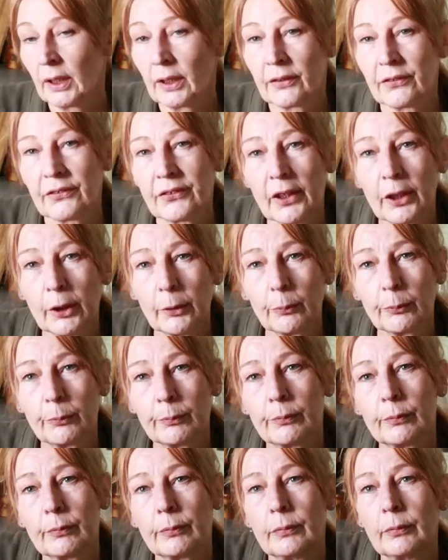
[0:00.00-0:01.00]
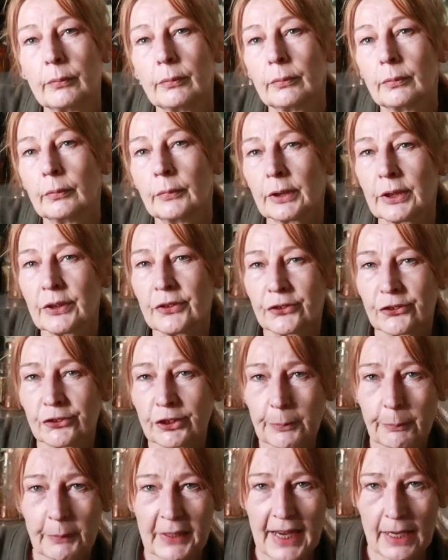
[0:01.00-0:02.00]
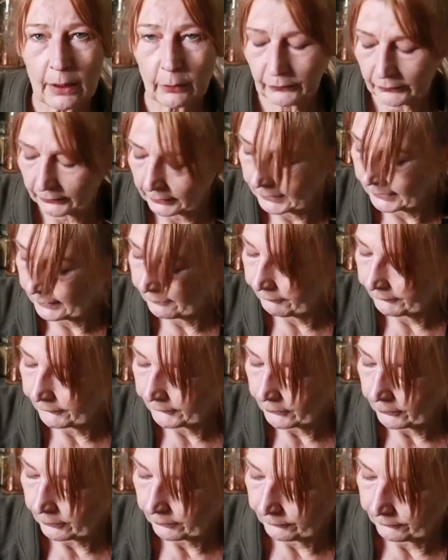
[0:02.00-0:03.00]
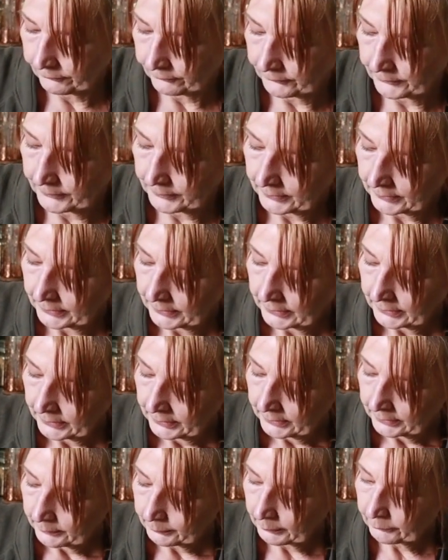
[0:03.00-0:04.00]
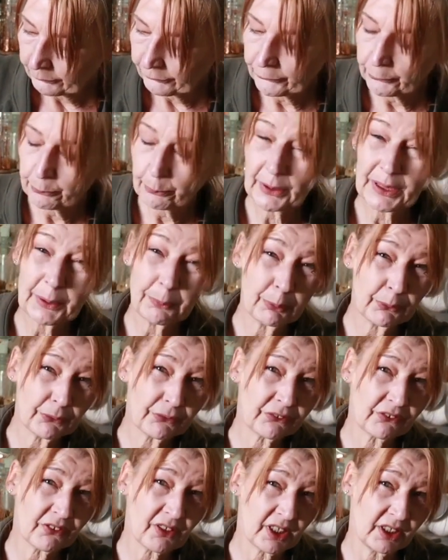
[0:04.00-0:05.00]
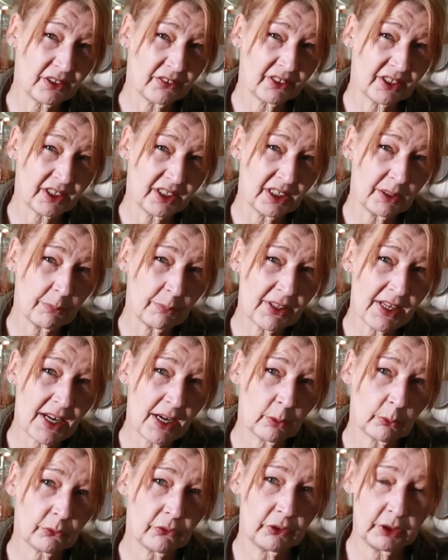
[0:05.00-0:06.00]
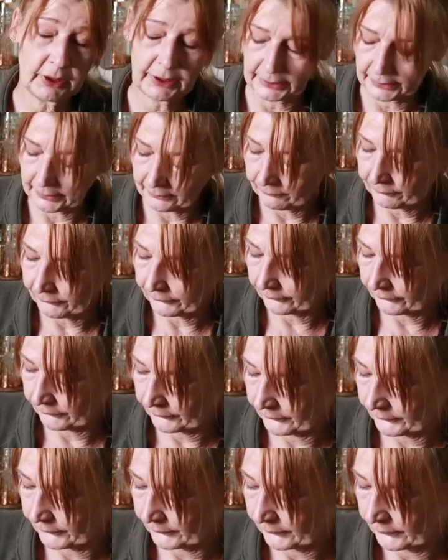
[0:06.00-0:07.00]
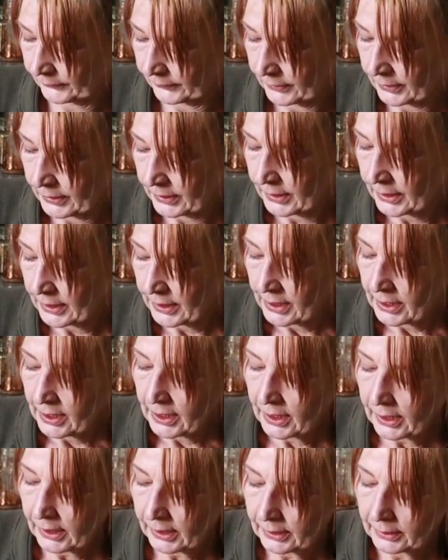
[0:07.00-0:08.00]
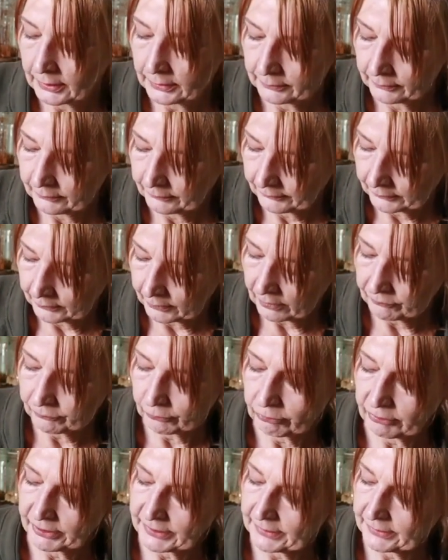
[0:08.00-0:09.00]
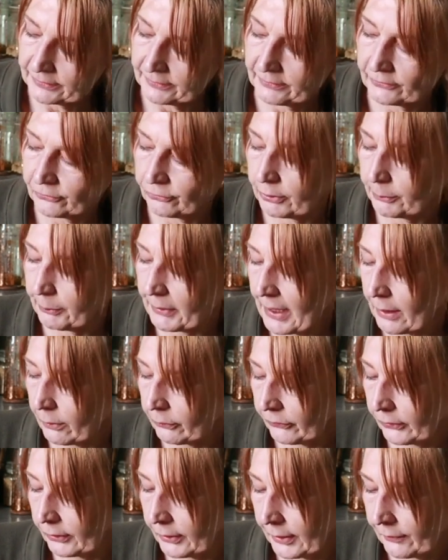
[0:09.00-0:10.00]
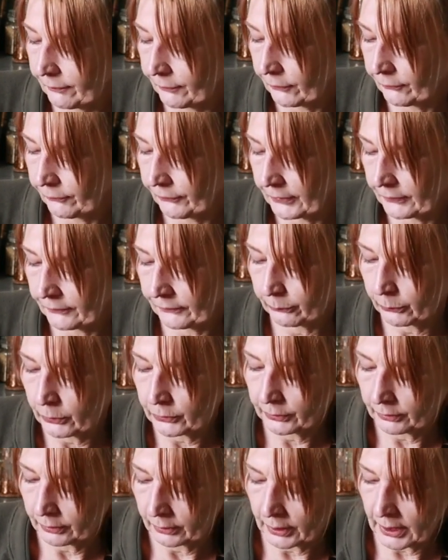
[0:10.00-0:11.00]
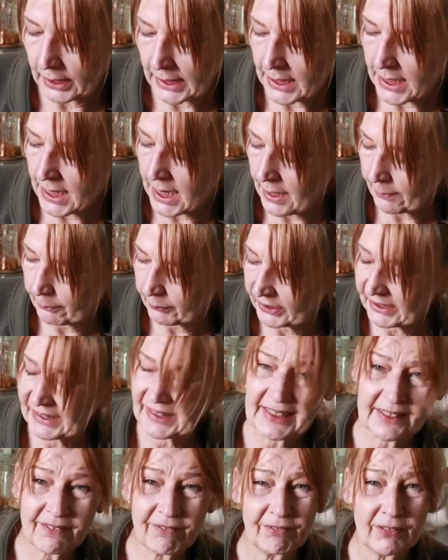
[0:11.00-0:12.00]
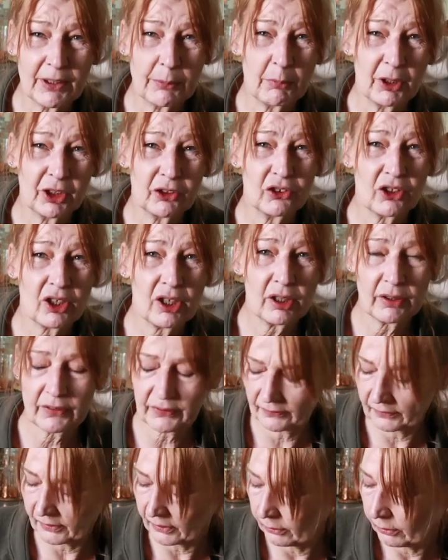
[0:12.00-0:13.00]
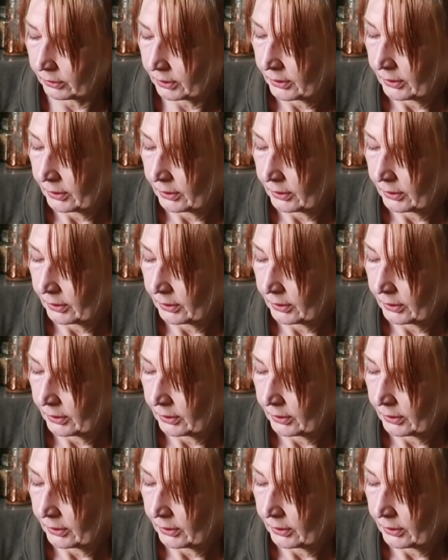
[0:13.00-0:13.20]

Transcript: So you can strip the outer leaves off. Now some people say to keep the outer leaves, and I've already stripped the outer leaf off this one, but it didn't fit my jar, so